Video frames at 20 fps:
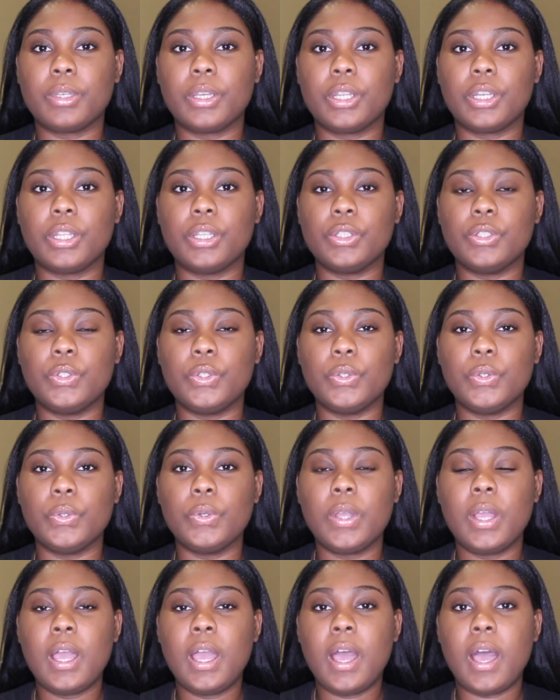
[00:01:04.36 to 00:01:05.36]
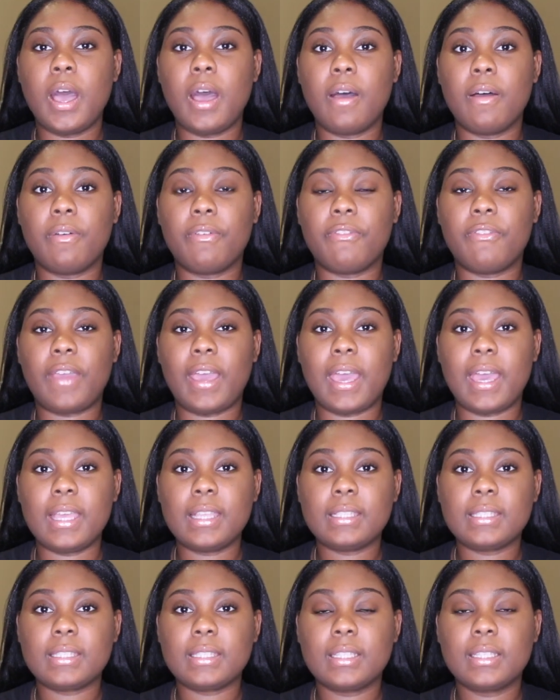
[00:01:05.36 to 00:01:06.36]
gonna do a
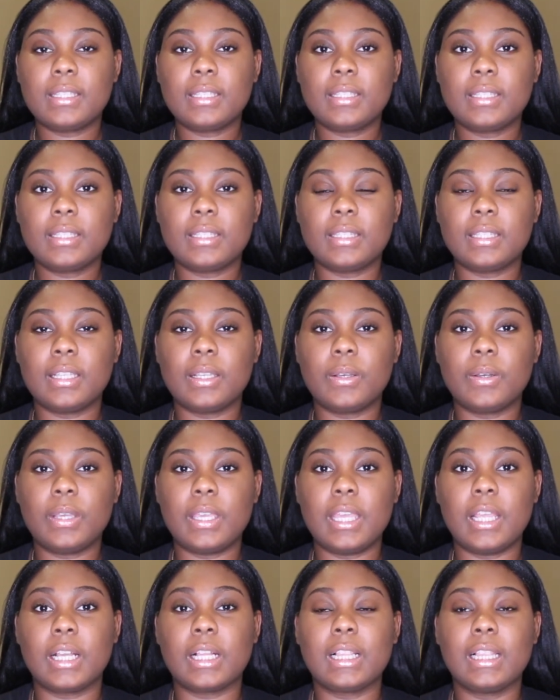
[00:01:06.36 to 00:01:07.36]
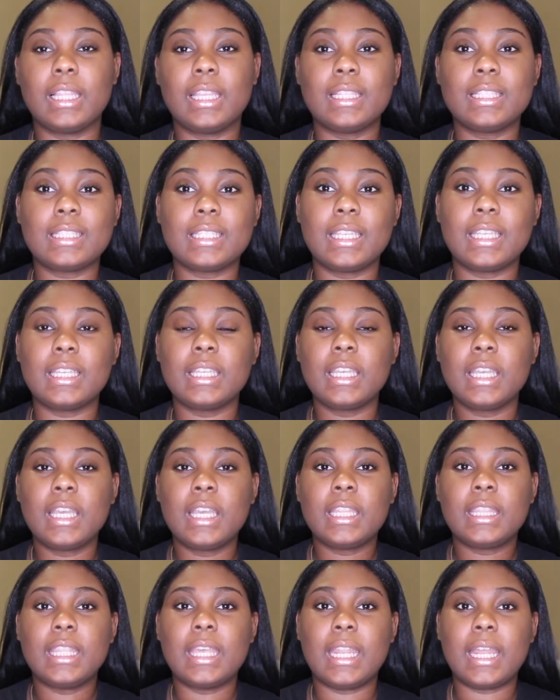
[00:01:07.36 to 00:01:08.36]
fast, a cleansing
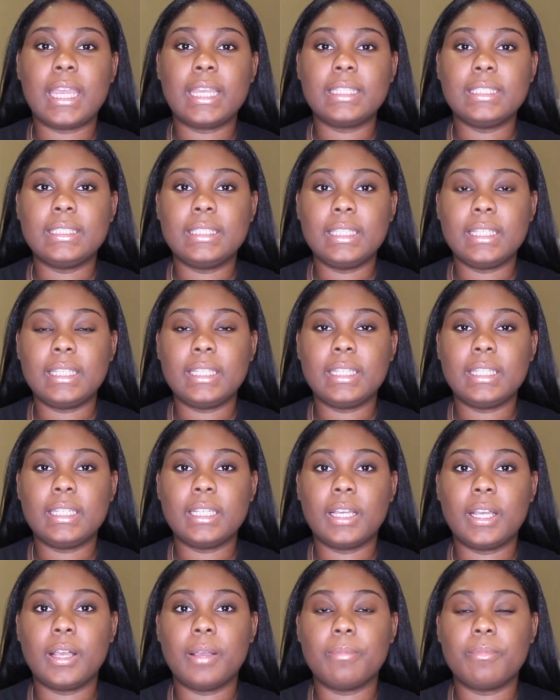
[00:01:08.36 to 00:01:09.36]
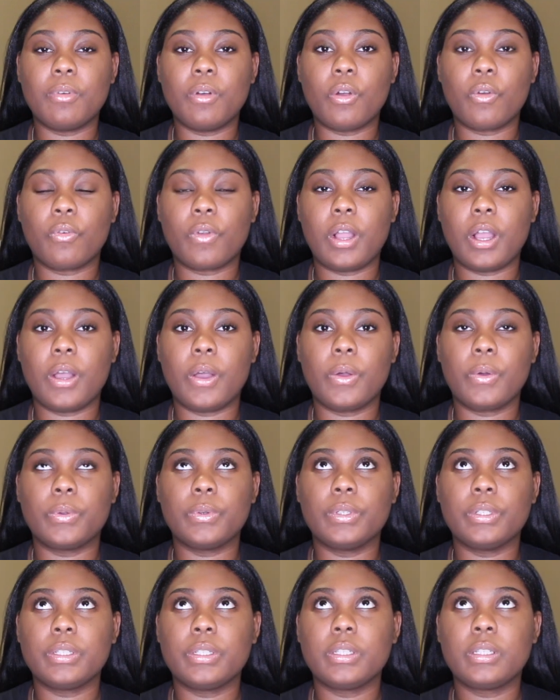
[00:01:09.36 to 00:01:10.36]
that I did
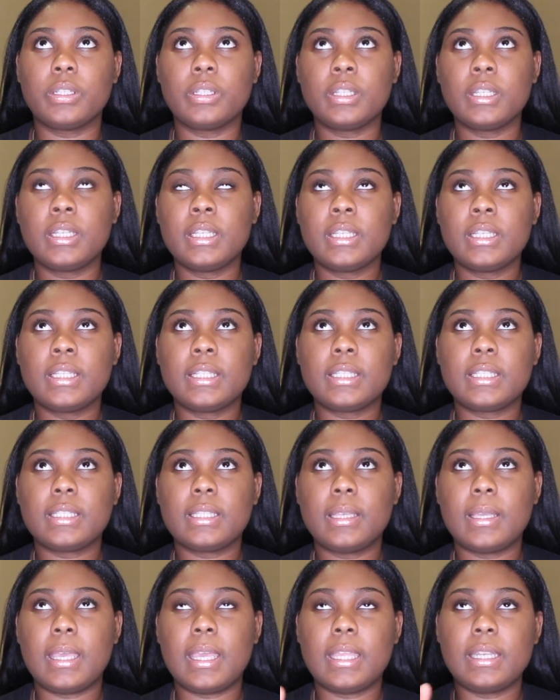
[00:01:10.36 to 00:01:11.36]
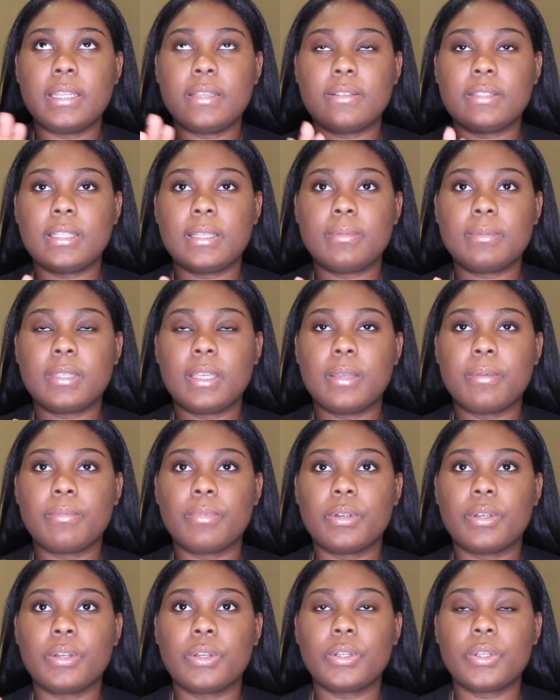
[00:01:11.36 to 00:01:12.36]
around end of
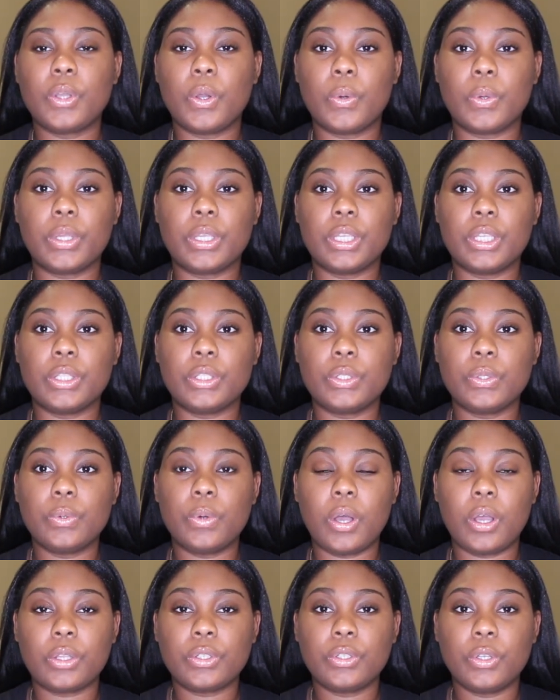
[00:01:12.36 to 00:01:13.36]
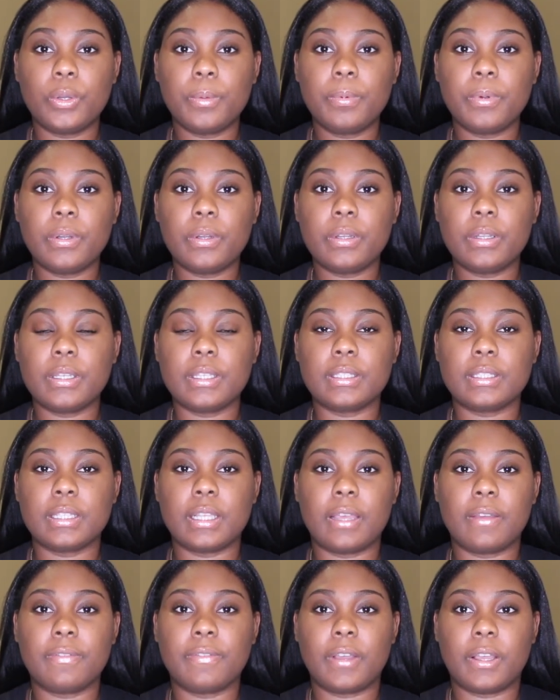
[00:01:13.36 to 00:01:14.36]
September going into October
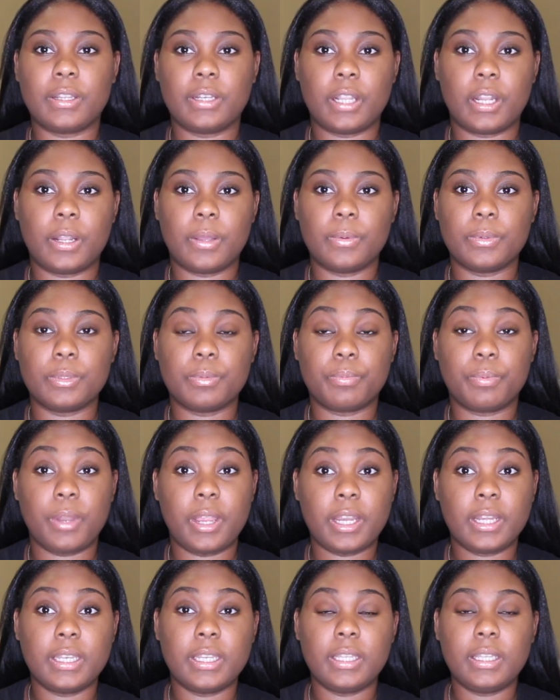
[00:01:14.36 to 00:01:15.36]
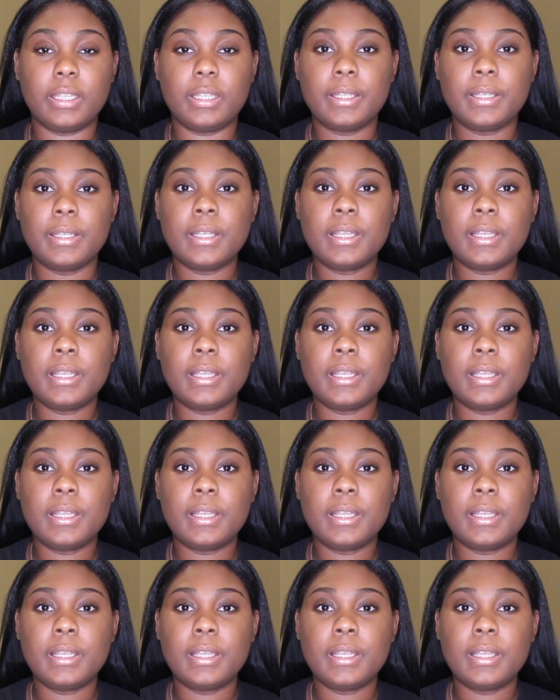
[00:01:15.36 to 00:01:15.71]
until I found out I was pregnant.